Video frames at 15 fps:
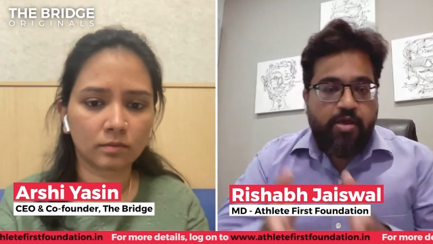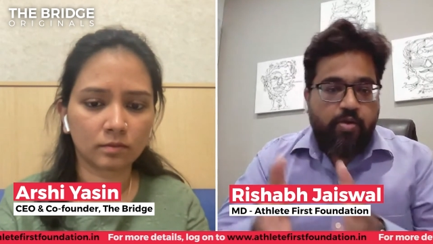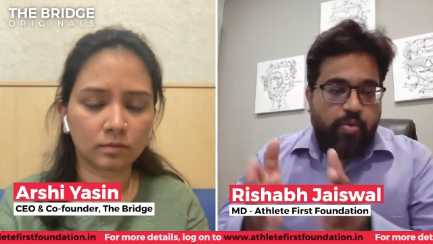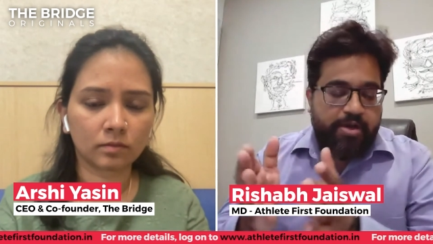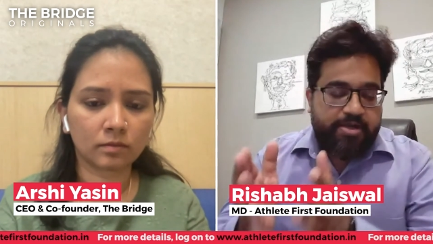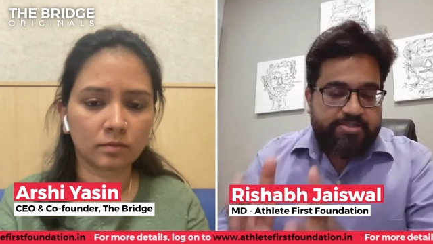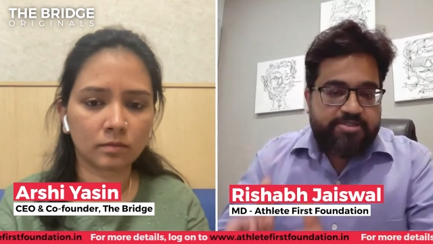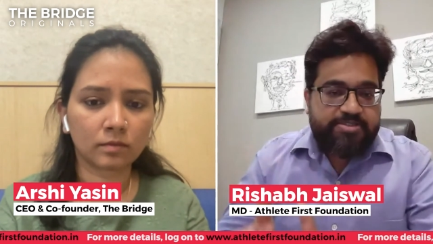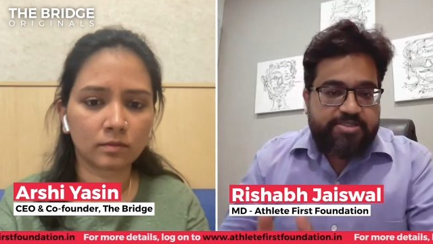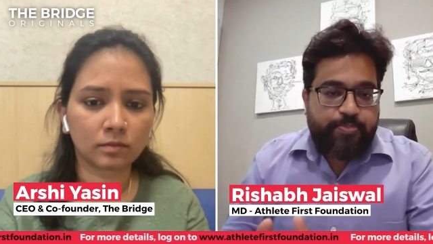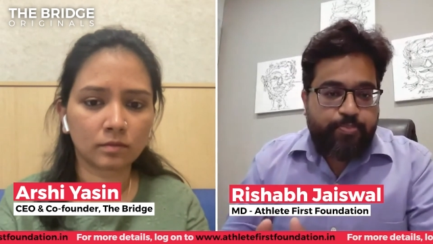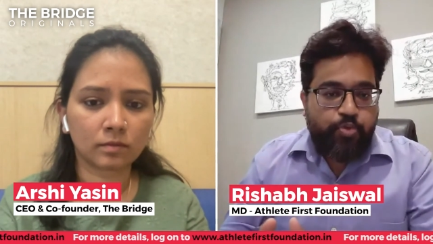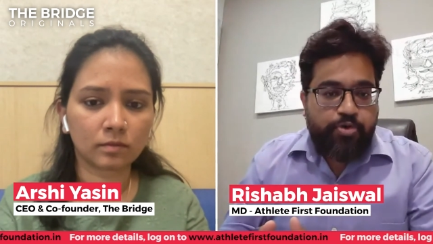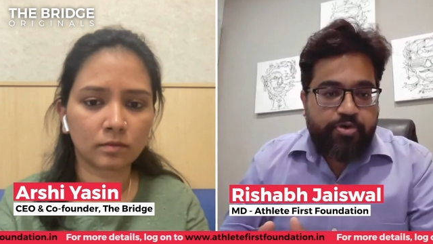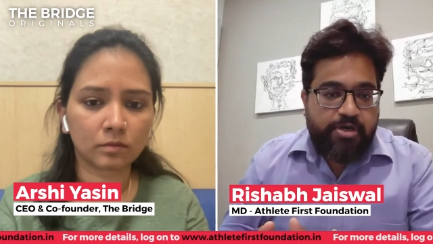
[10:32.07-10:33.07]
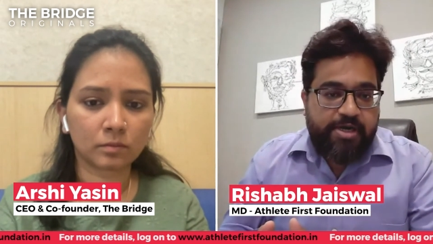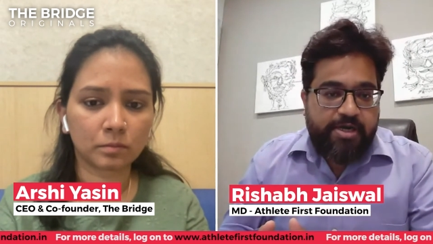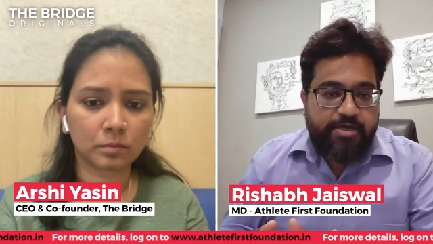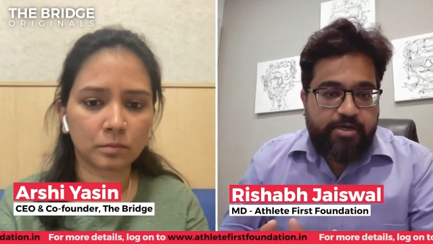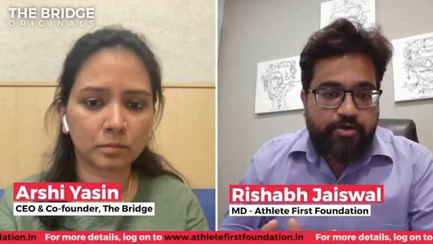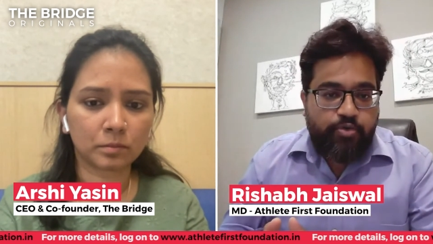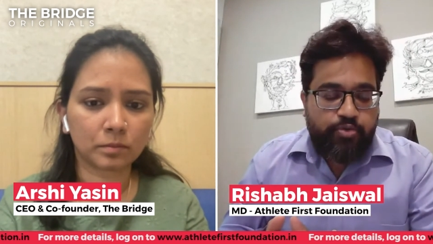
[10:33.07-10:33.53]
Speaker 1: one is the support
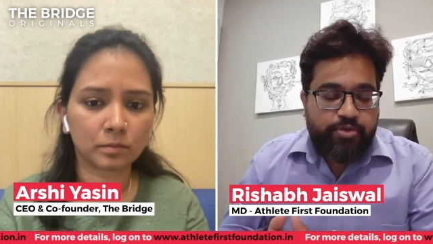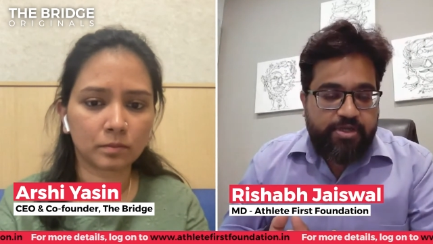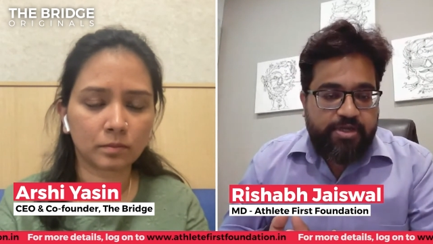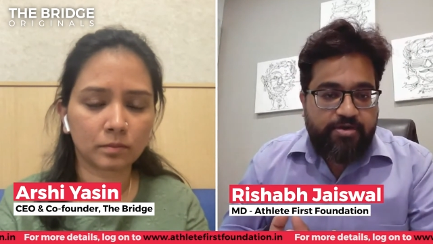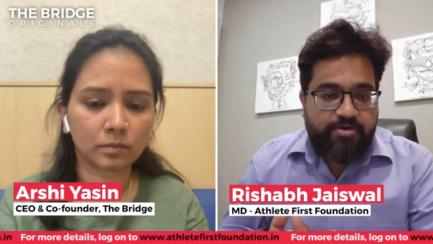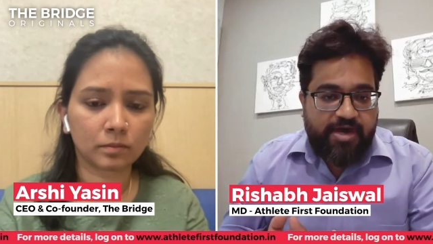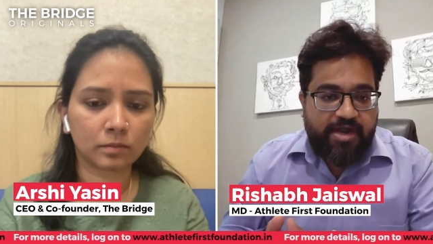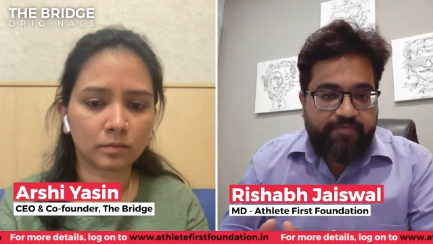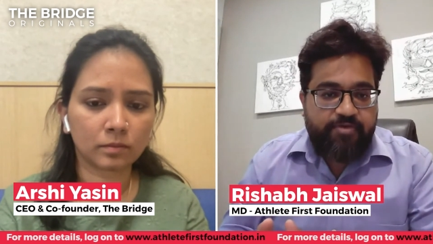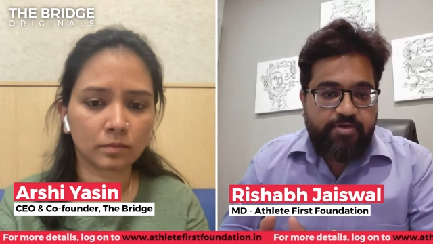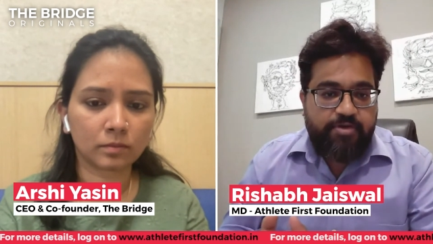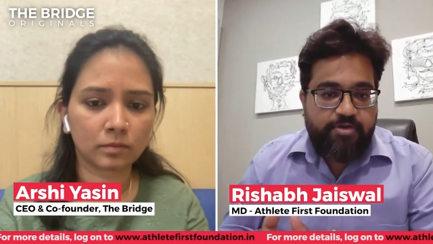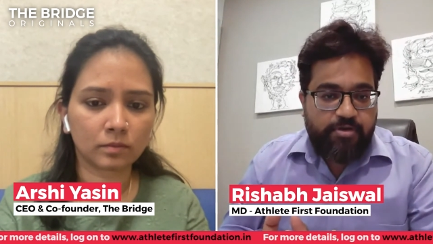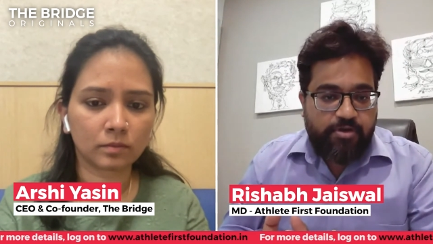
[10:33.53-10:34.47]
related to their travel,